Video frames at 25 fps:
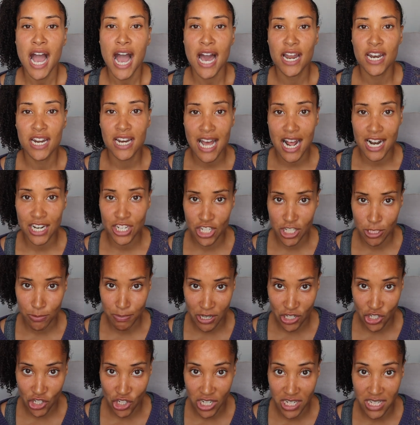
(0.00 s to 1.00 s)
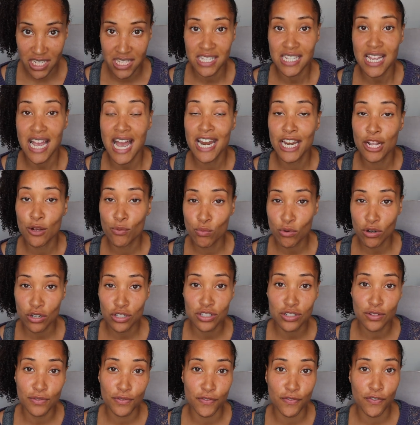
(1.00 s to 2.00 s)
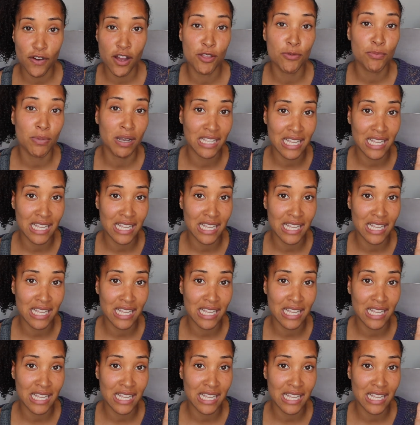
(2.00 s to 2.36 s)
and an allergy specialist, and it was confirmed